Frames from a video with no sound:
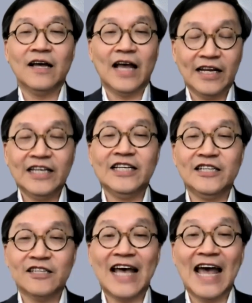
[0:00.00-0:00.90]
and
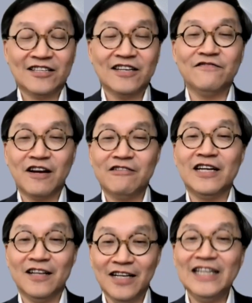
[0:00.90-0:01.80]
he is acting
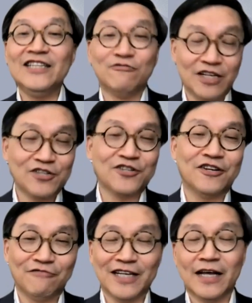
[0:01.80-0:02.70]
very leaderish
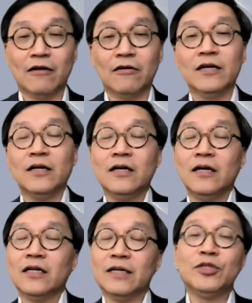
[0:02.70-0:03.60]
right now.
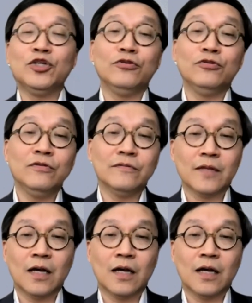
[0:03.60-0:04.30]
Number two,